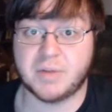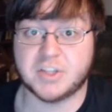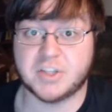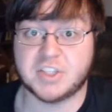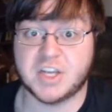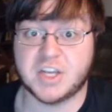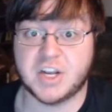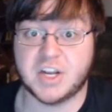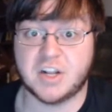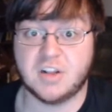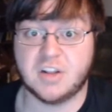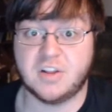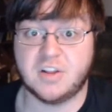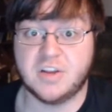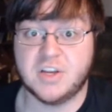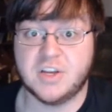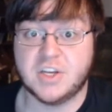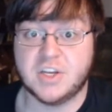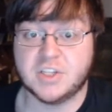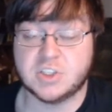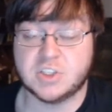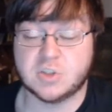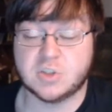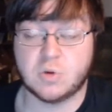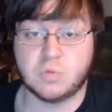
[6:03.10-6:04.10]
channel.
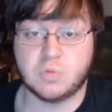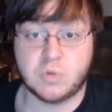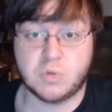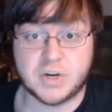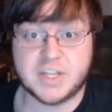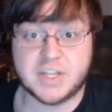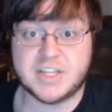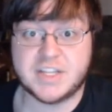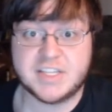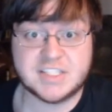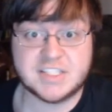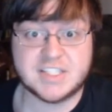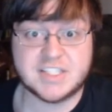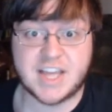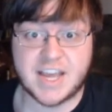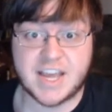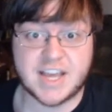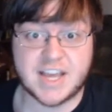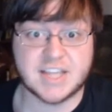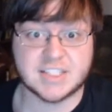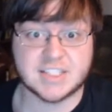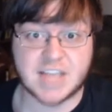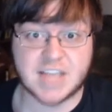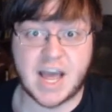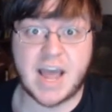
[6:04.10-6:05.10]
So one of these
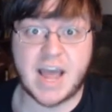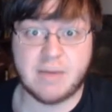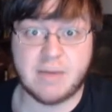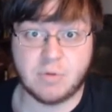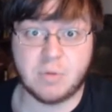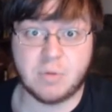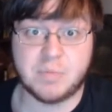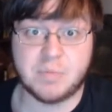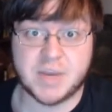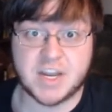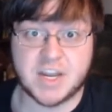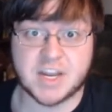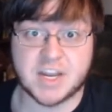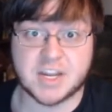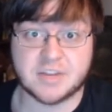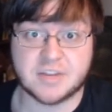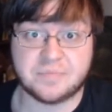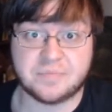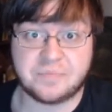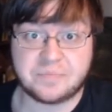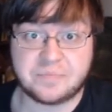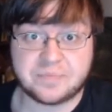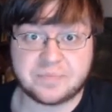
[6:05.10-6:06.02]
days, I will beat it.